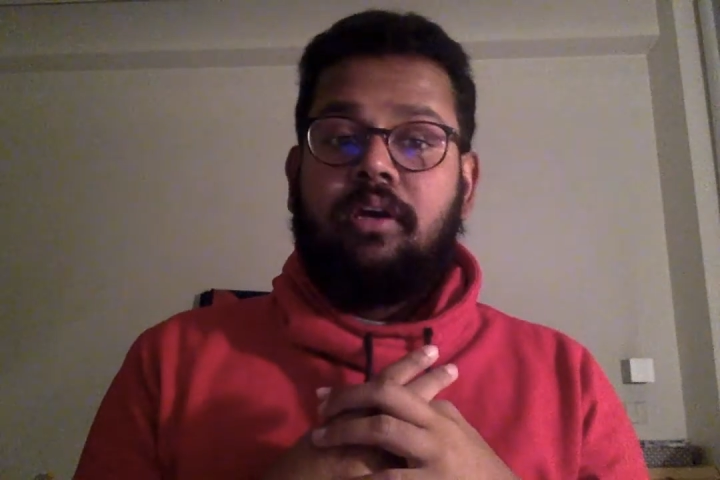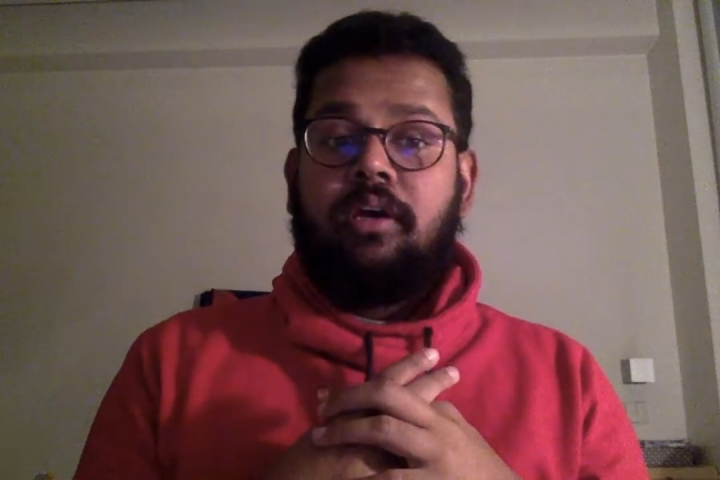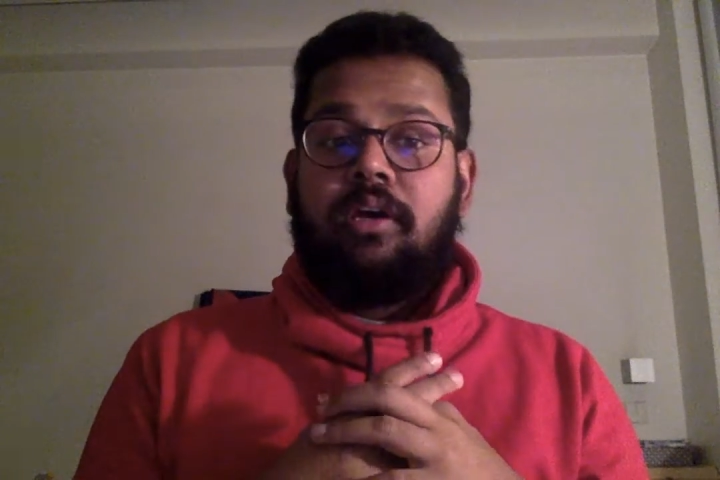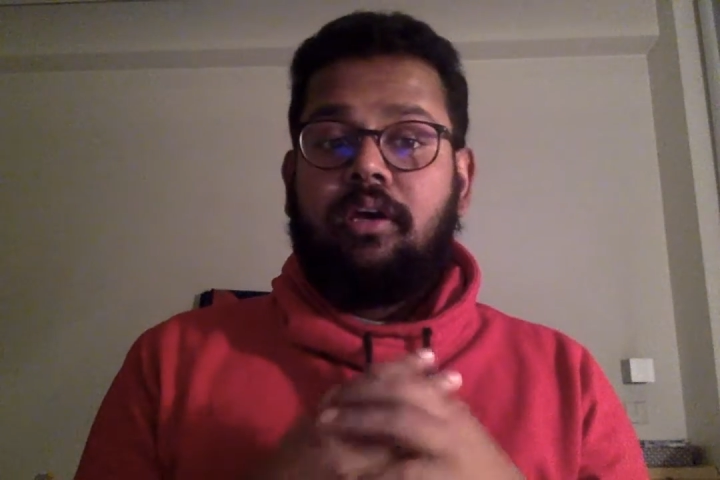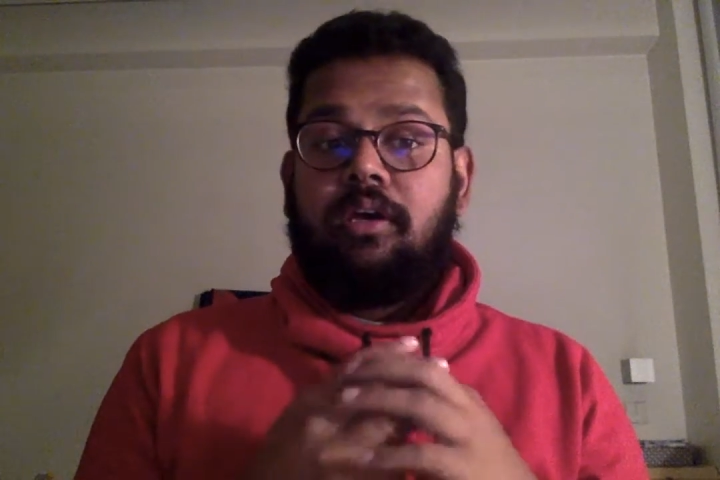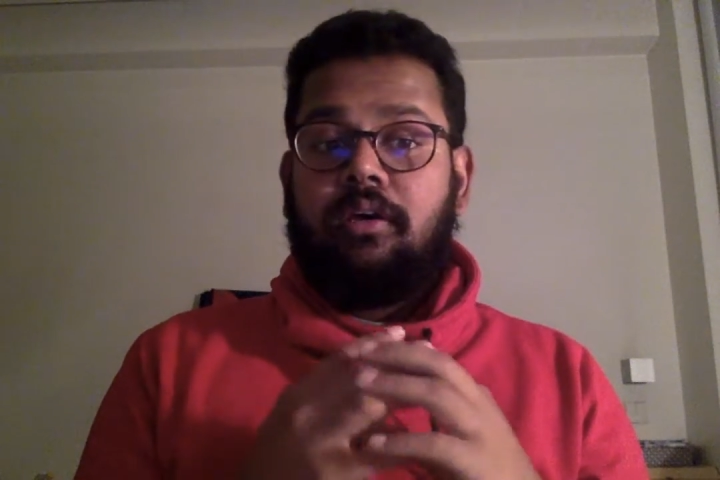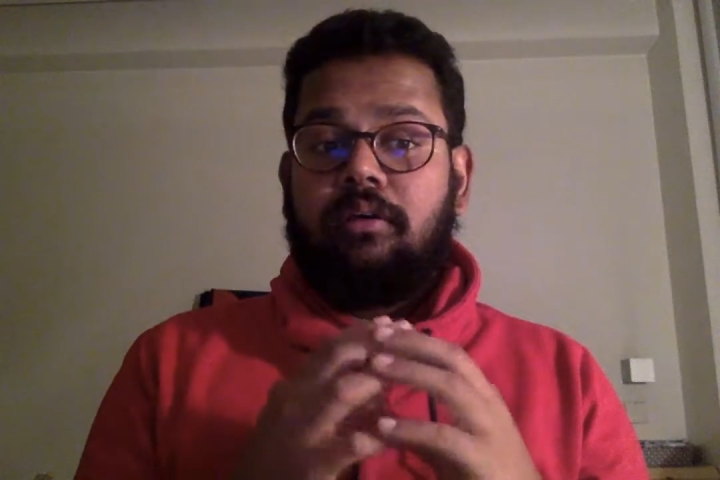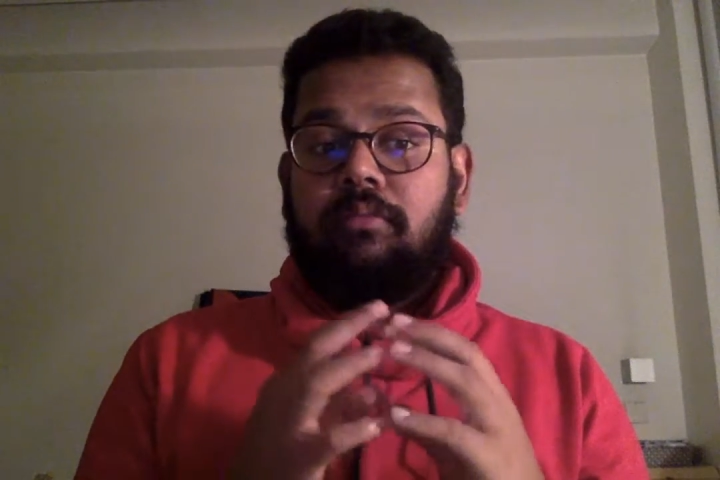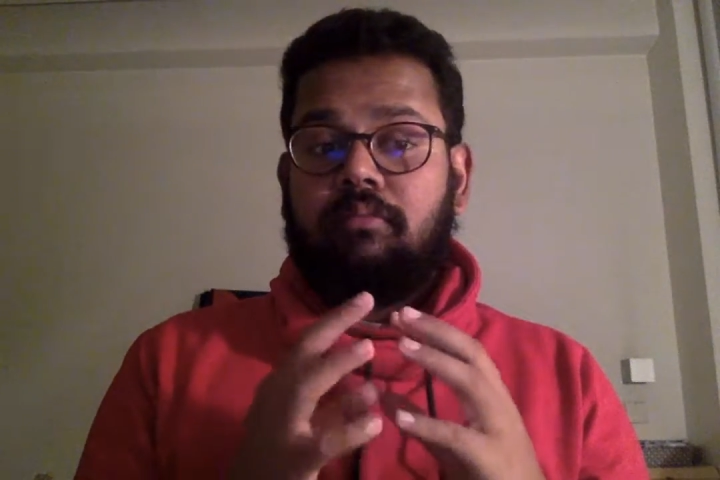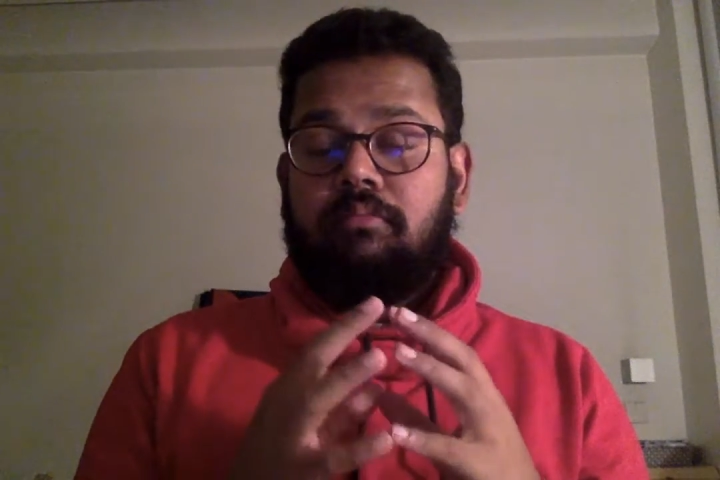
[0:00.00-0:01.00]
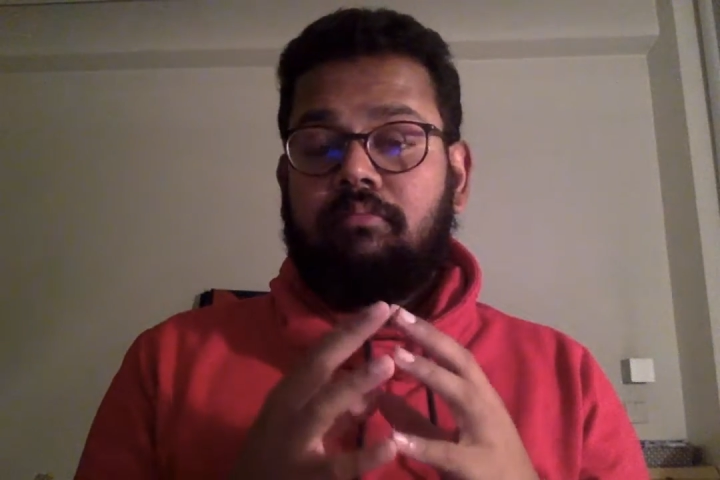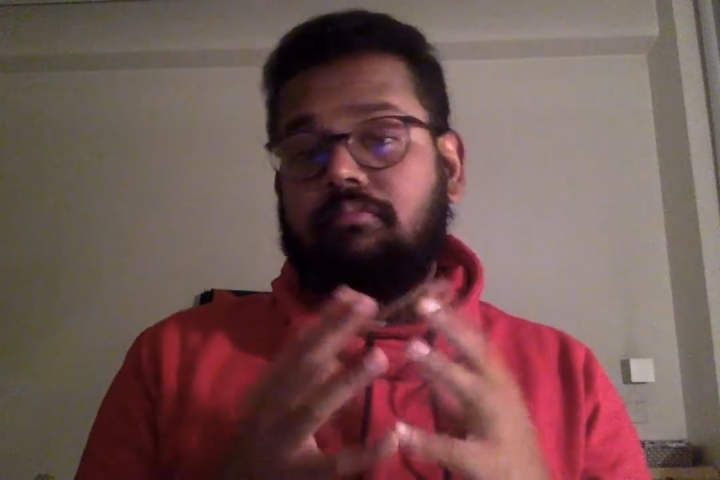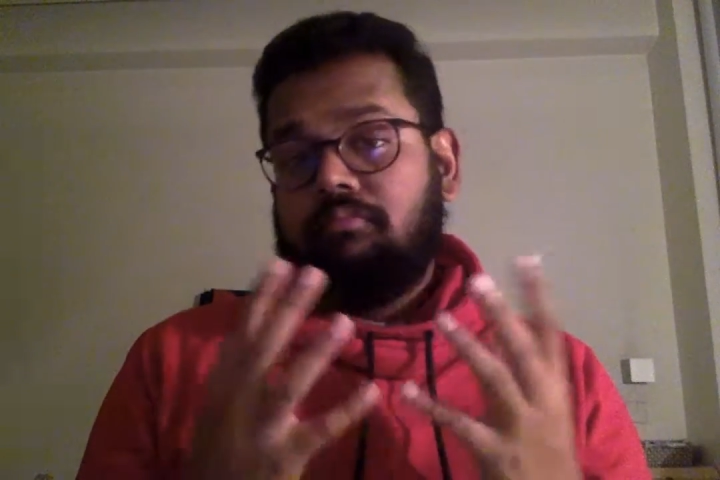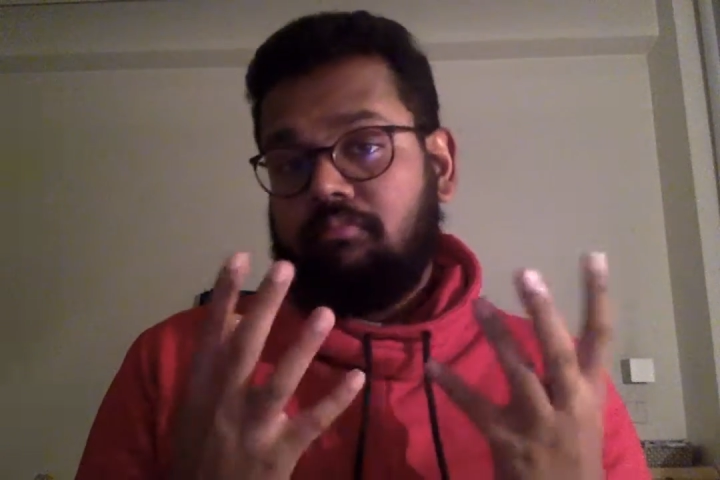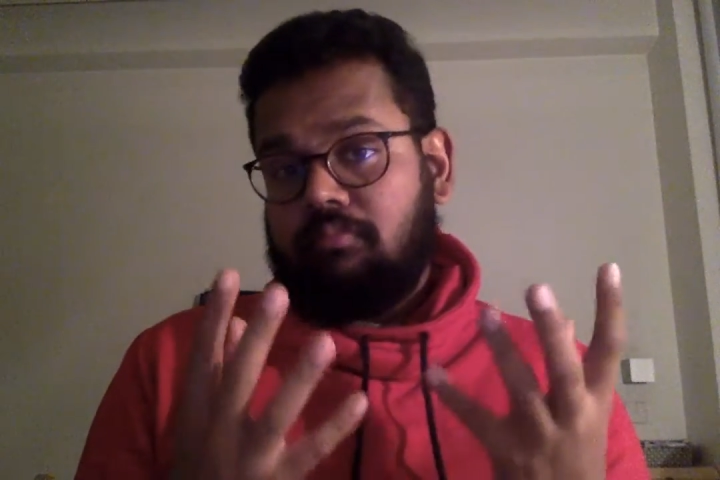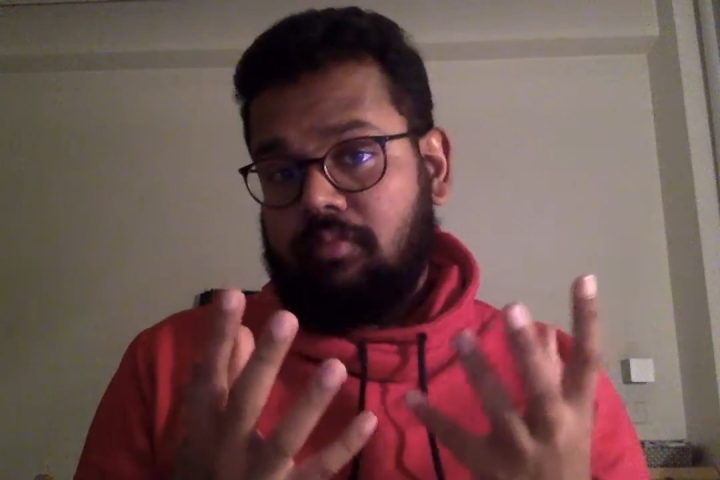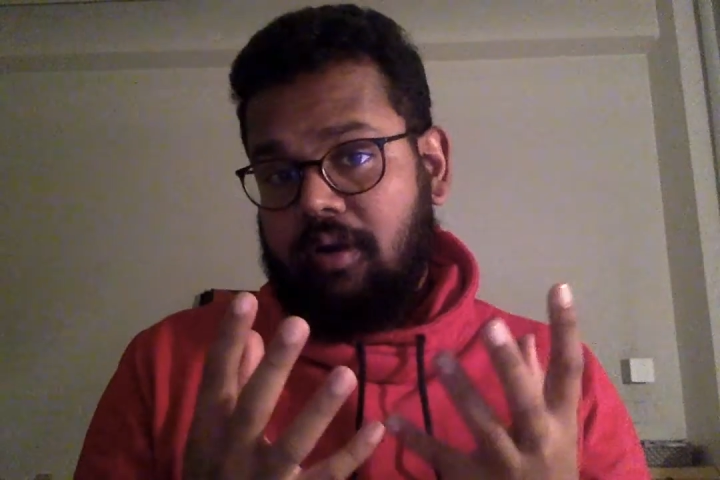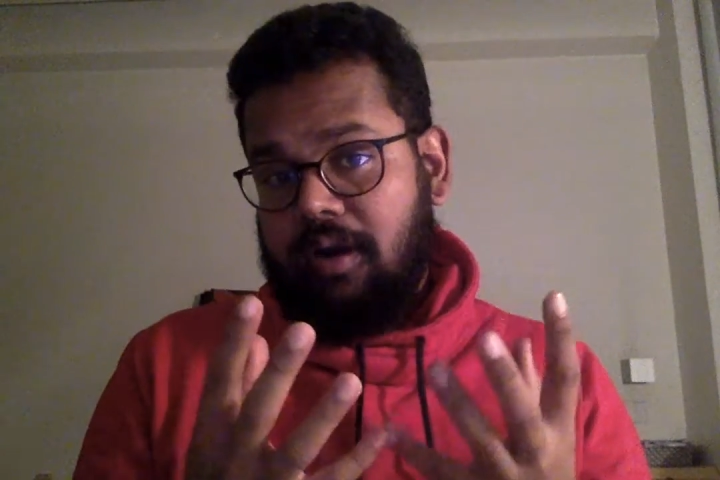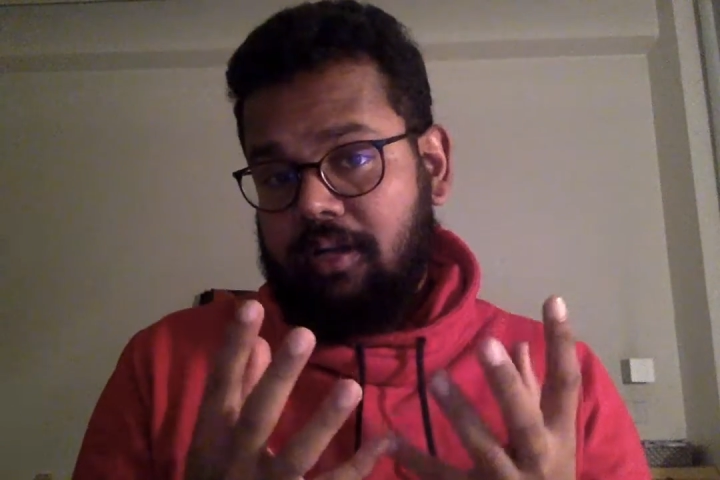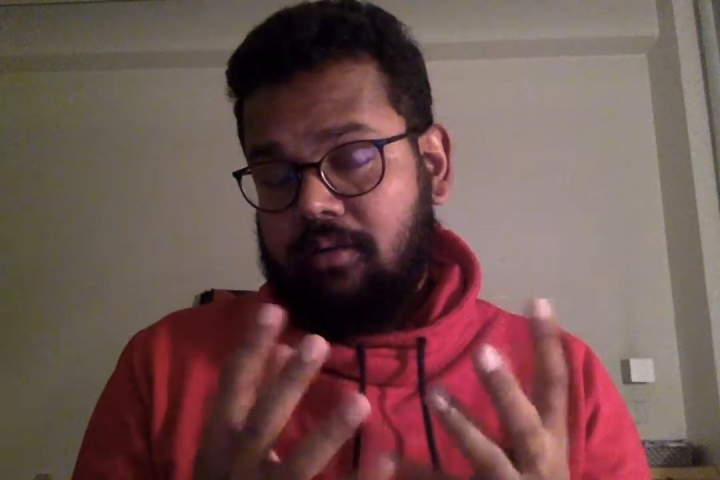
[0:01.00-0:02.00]

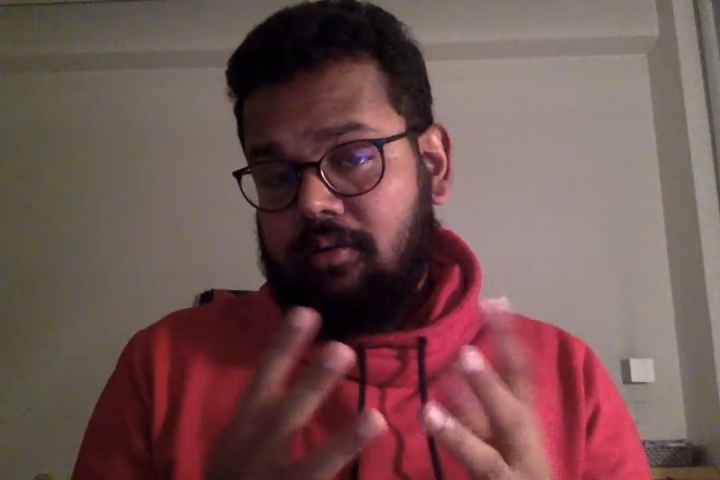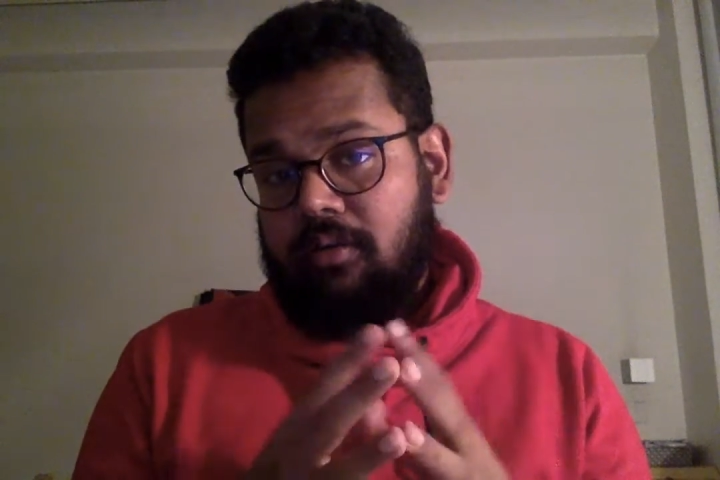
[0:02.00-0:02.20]
right,